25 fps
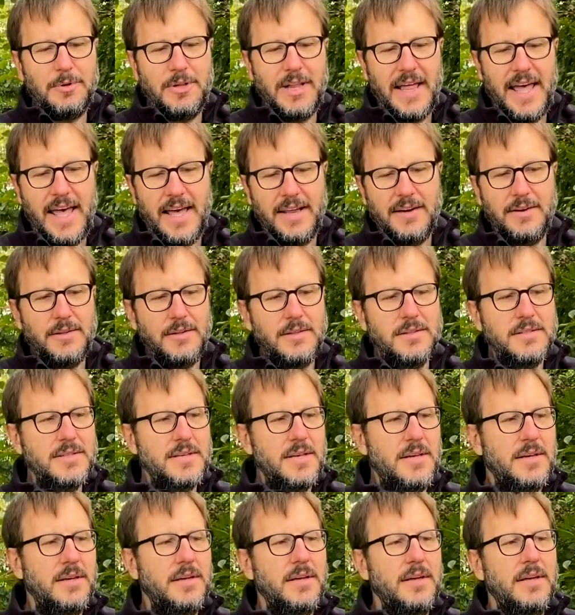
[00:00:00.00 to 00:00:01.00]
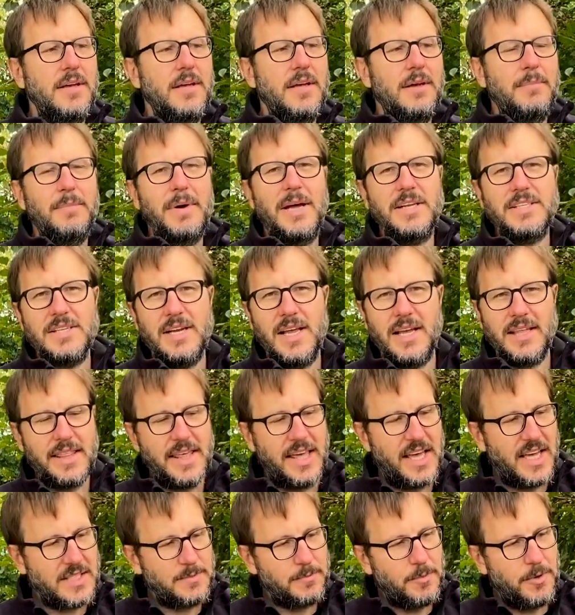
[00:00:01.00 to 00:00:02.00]
handles, much like the
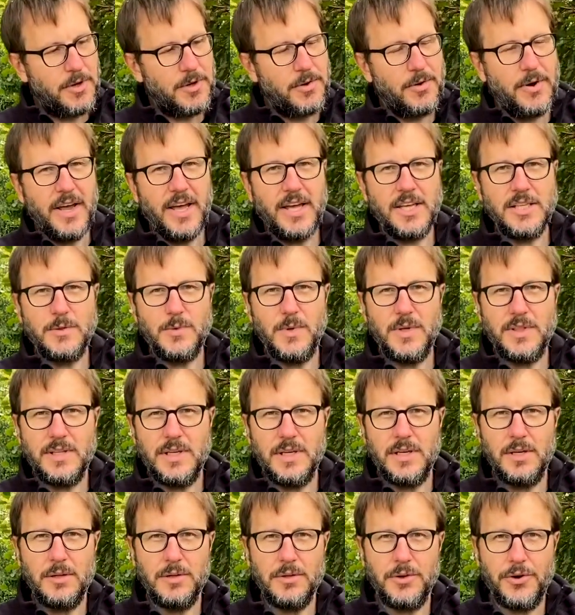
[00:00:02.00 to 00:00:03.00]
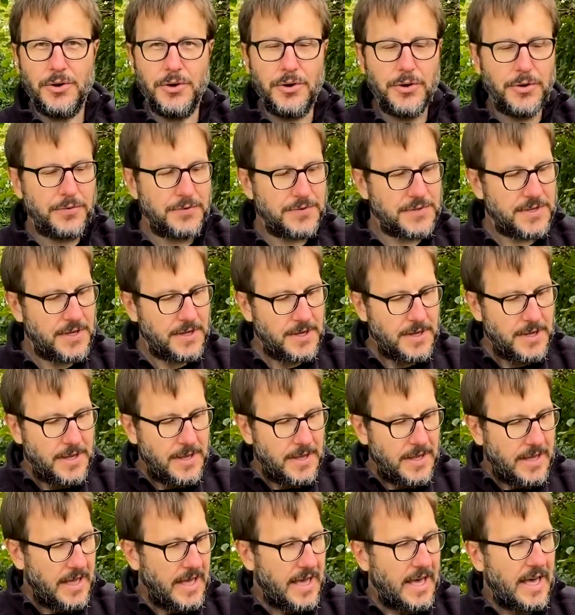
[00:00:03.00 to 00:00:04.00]
expert range with the little grooves,
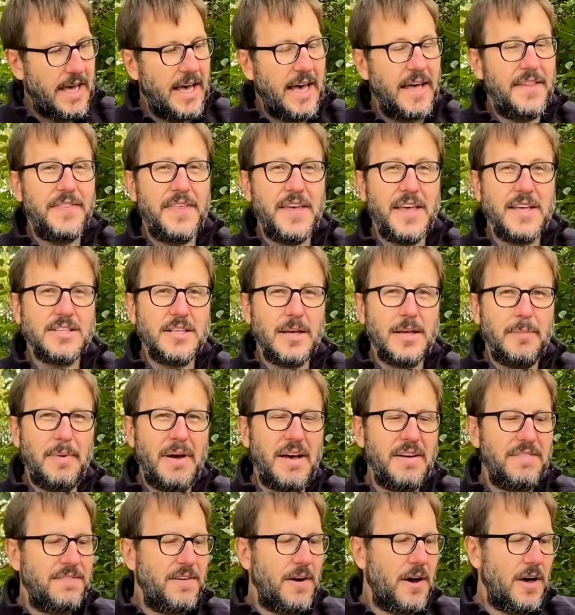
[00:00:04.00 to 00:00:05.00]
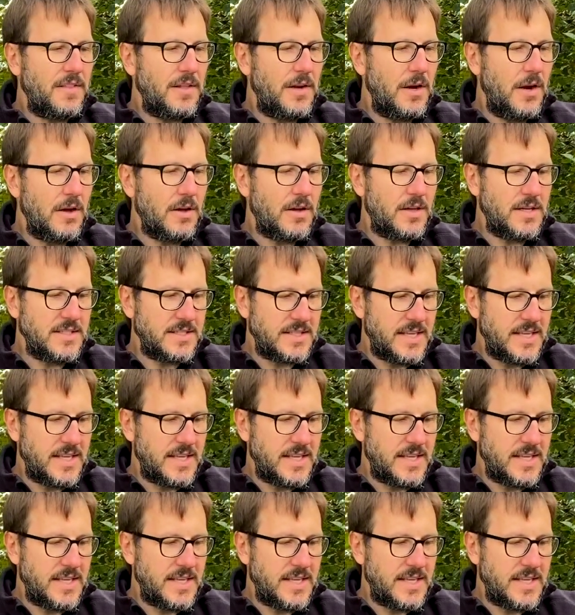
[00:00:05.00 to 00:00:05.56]
and these are by far the longest.